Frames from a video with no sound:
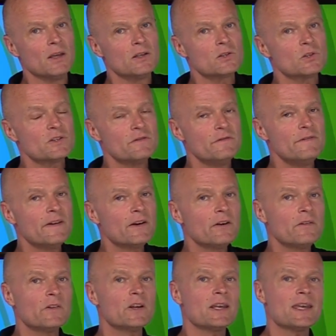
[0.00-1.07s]
So it's
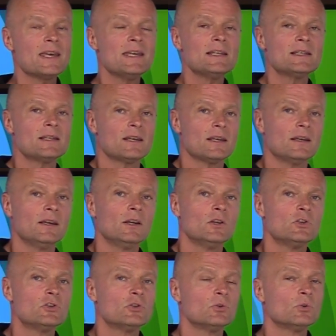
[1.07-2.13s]
very, very easy
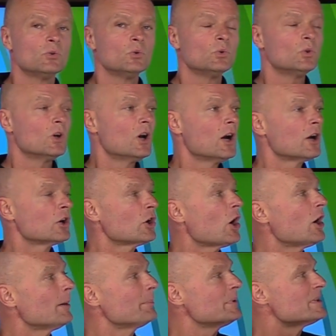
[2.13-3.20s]
to
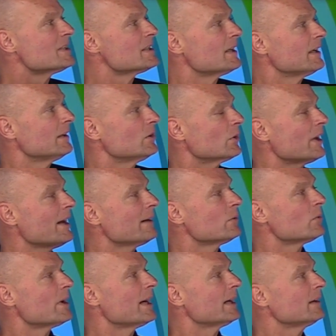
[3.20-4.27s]
compensate, to
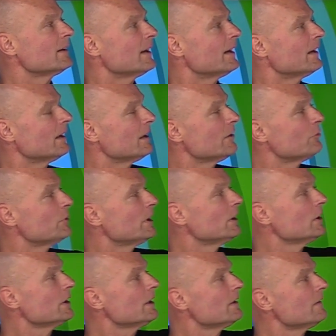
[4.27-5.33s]
counteract that. And if we
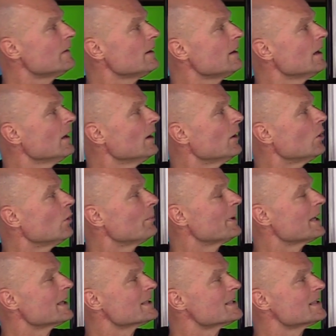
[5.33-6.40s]
look at the
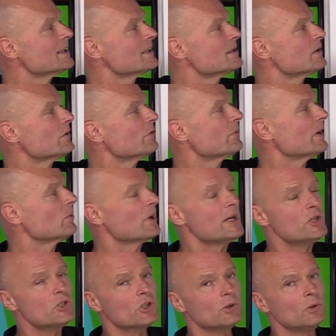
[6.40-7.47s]
omega-6 to 3
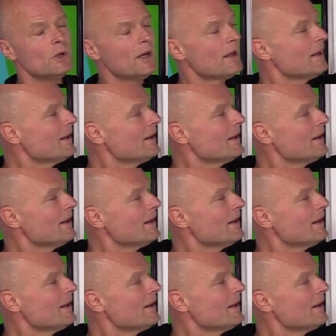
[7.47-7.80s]
ratio,